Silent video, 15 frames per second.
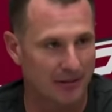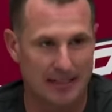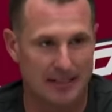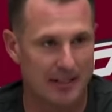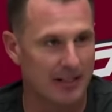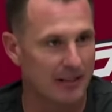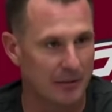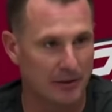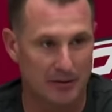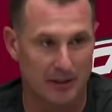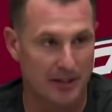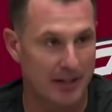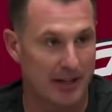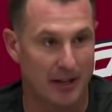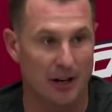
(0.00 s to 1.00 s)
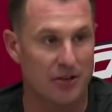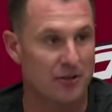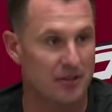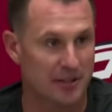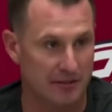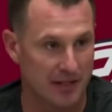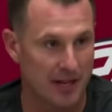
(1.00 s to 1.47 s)
That's it. We've done that
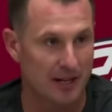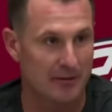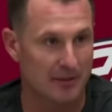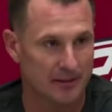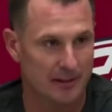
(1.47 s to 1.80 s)
hundreds of times.